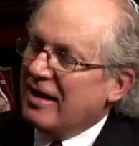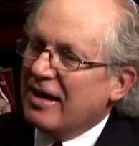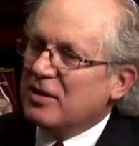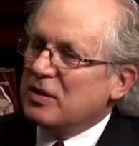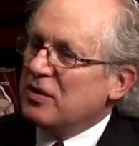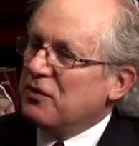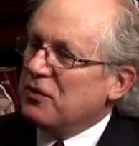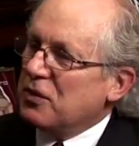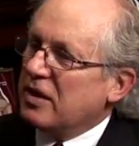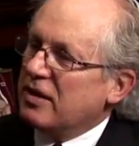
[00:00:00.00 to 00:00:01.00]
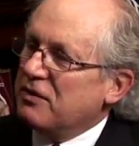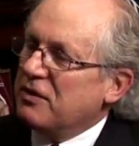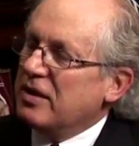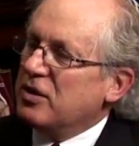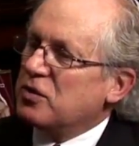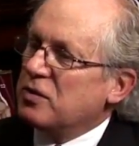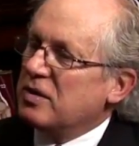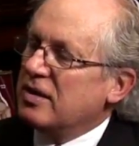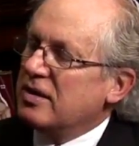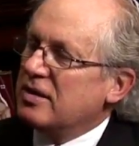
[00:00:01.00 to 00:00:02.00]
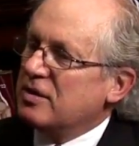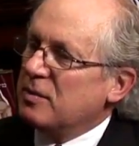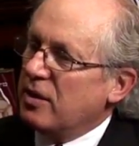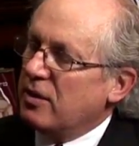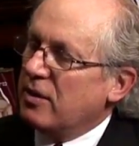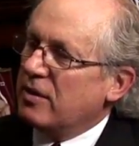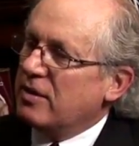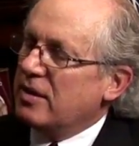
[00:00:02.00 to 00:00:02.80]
like if you can finish with a Zmira.